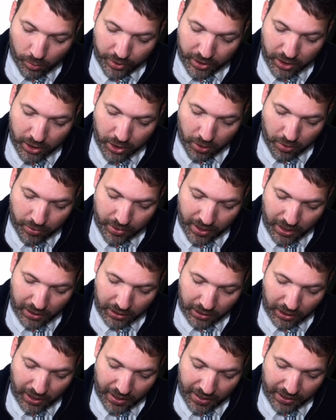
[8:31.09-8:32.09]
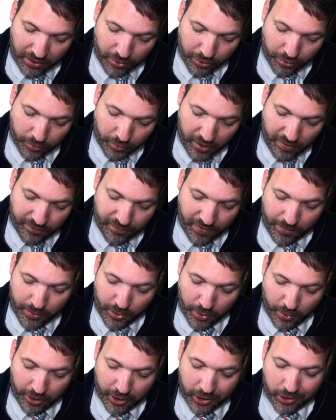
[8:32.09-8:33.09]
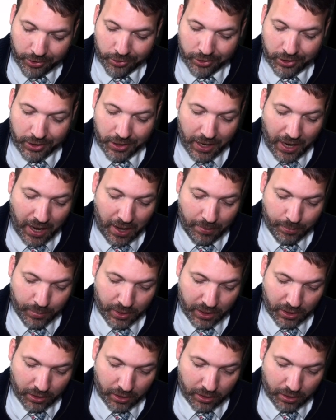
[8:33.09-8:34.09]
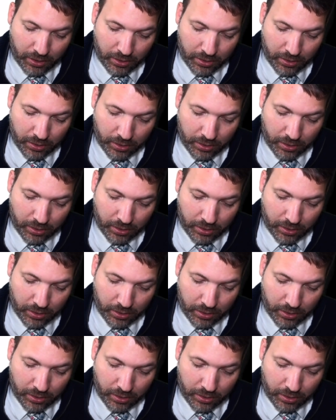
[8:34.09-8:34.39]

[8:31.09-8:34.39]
we know that line three February could not be